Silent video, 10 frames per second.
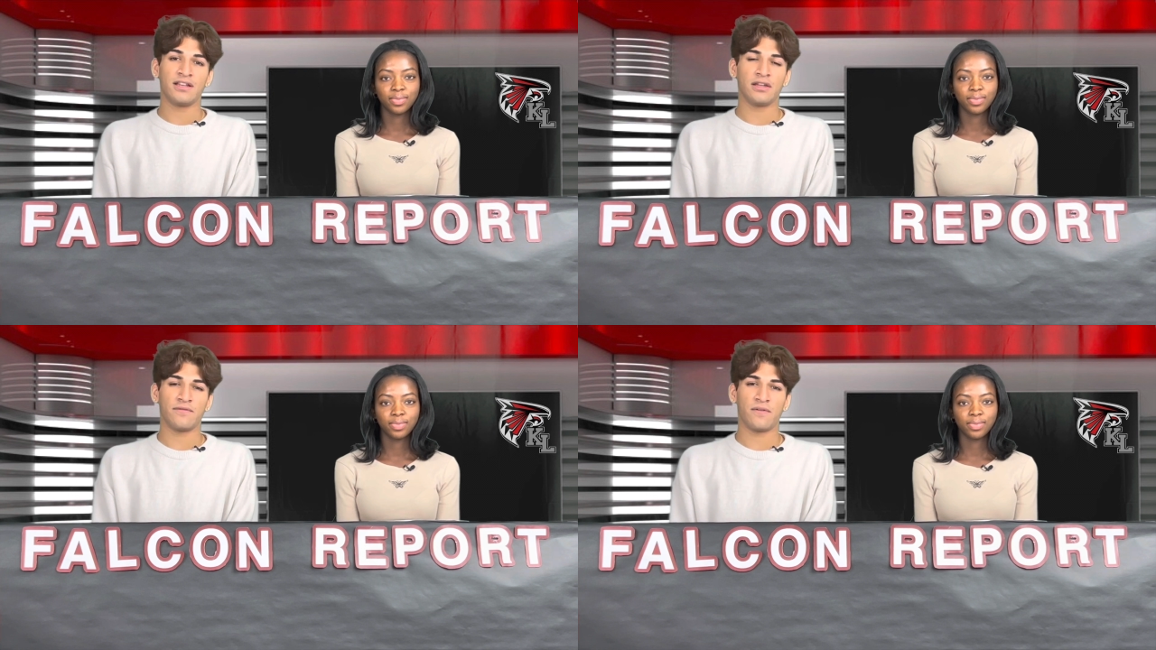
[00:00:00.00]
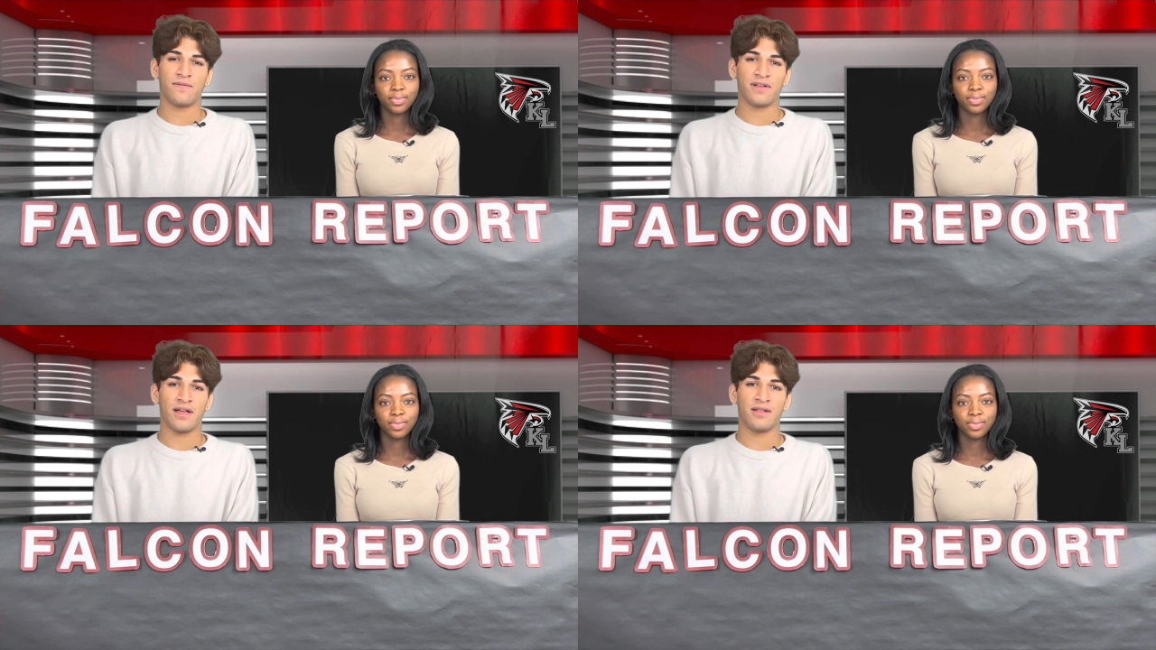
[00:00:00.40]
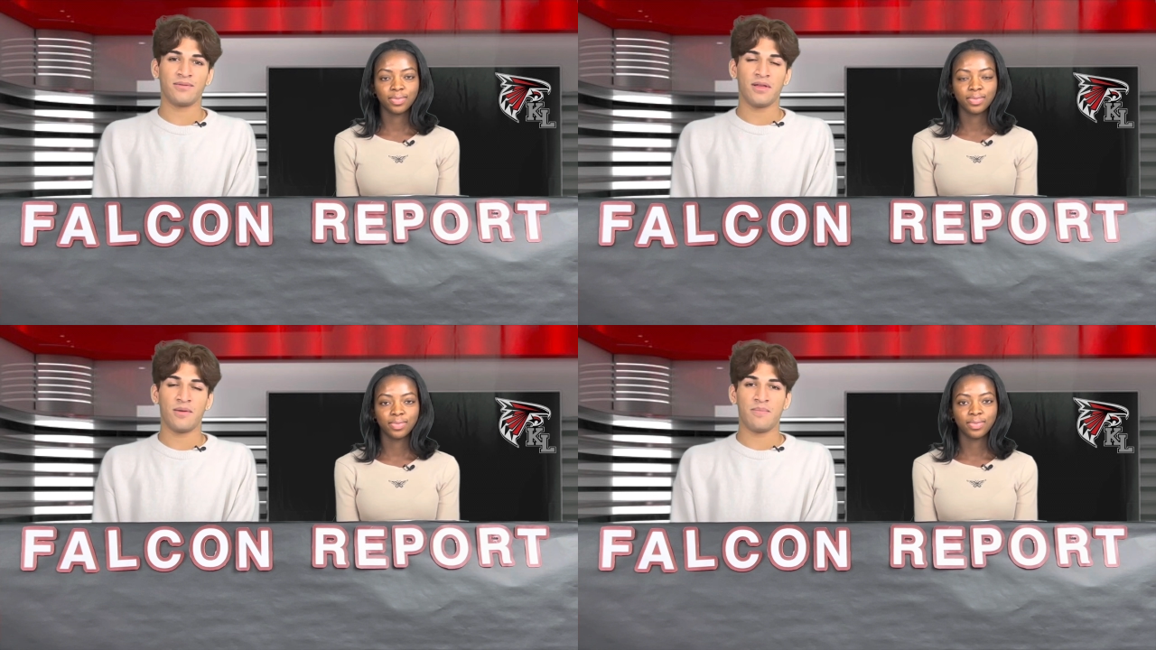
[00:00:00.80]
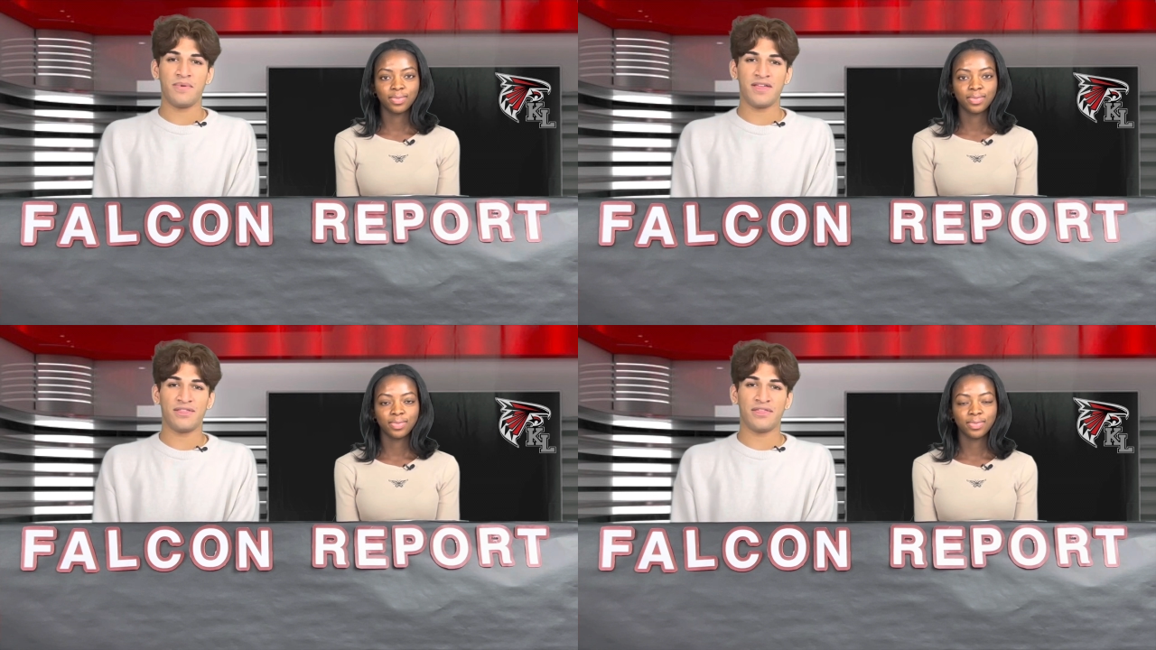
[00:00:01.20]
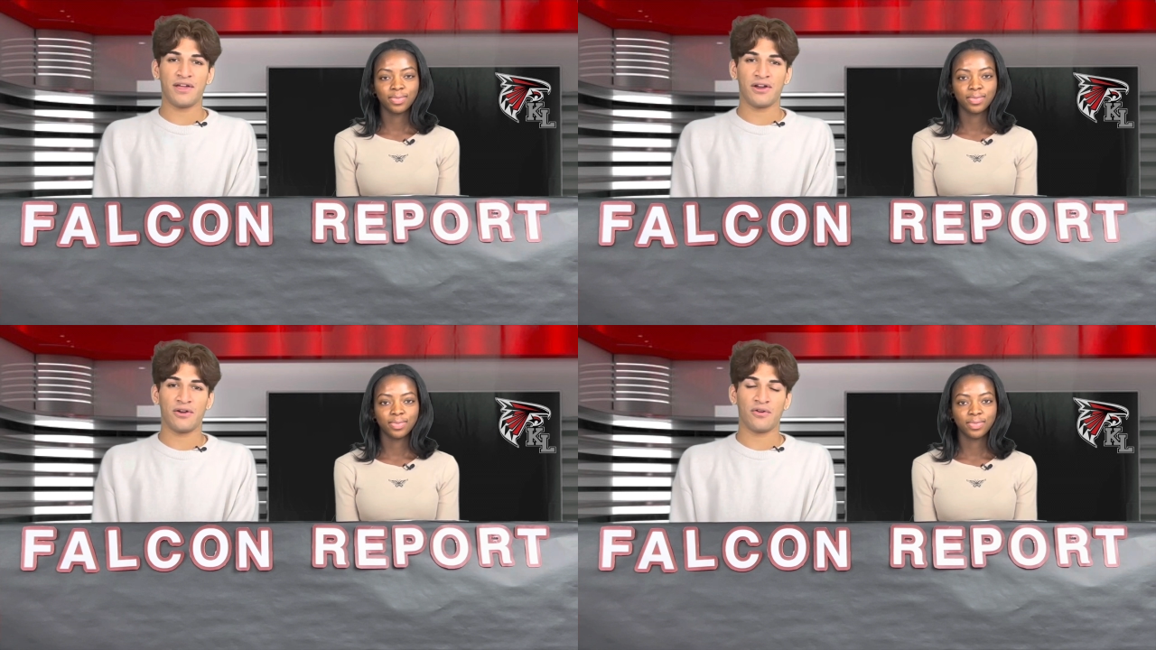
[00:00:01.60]
Speaker 1: Never forget, be
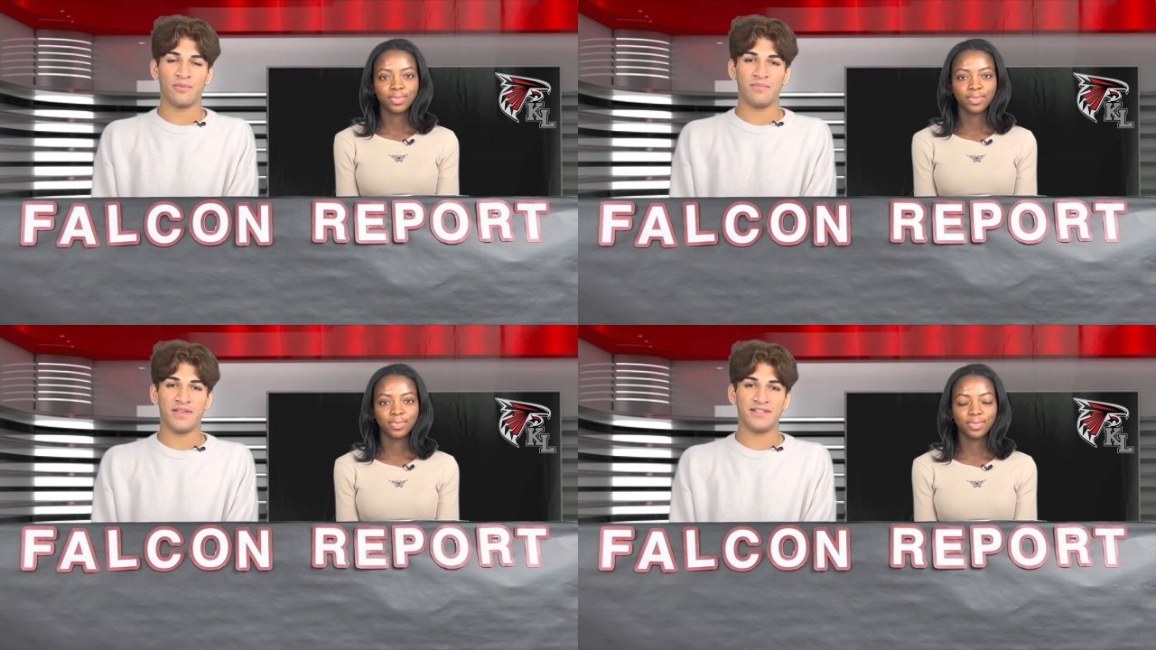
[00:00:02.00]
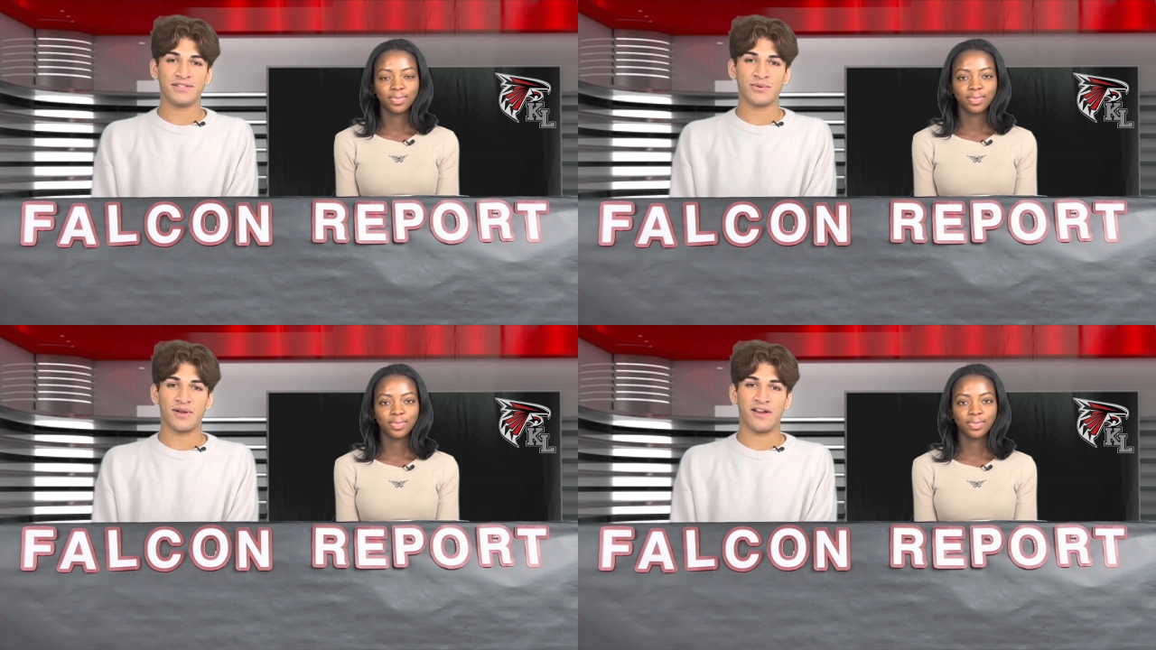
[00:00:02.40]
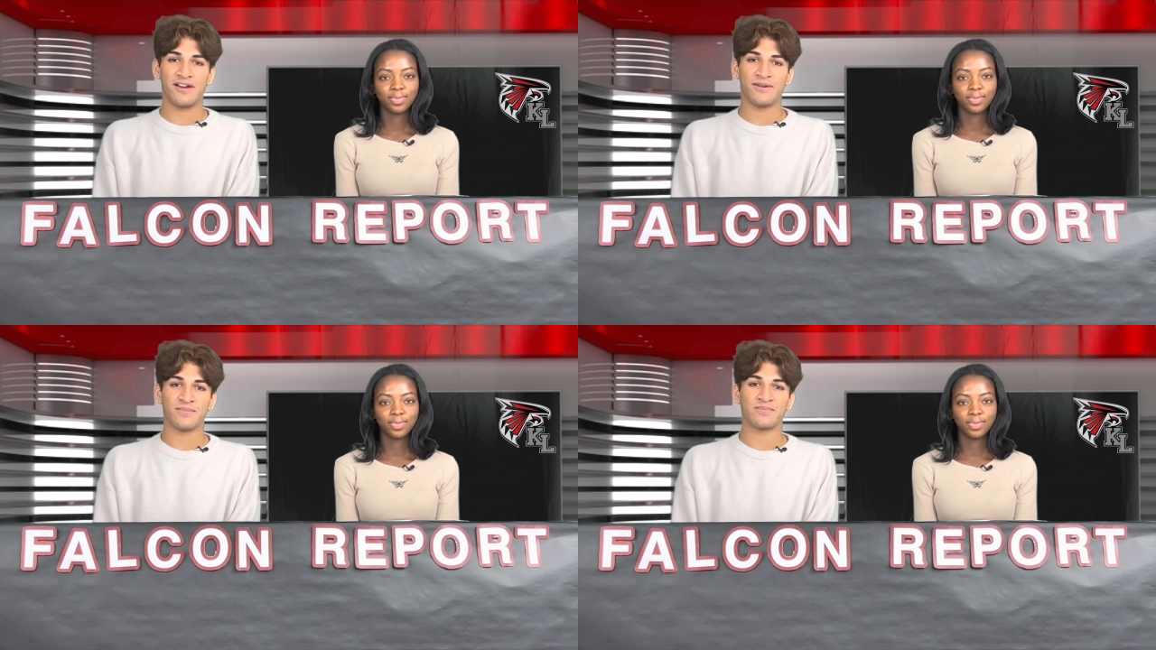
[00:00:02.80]
there or be square.